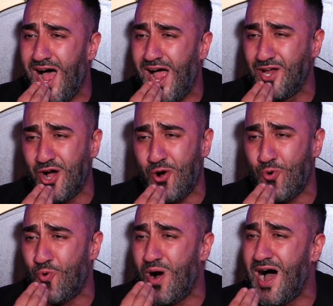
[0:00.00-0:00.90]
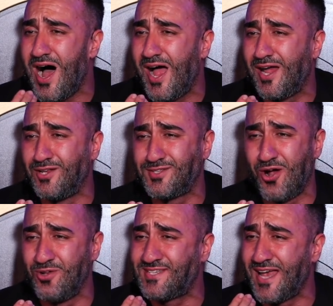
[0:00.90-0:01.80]
oh why,
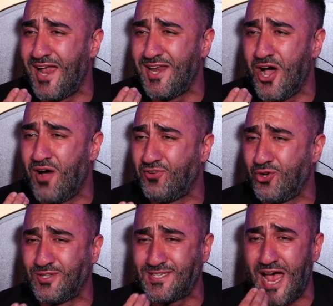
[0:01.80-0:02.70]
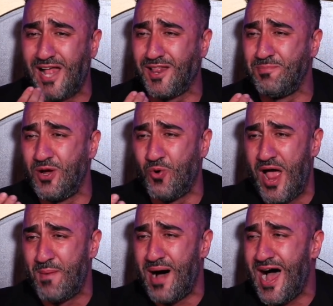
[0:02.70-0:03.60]
don't any of you tell me
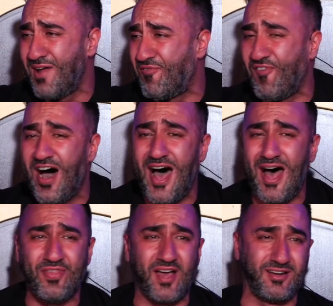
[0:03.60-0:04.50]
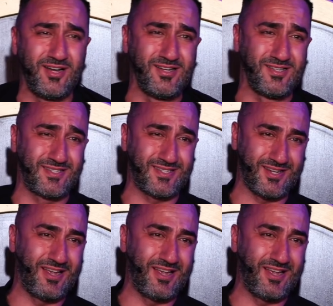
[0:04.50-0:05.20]
where my father is?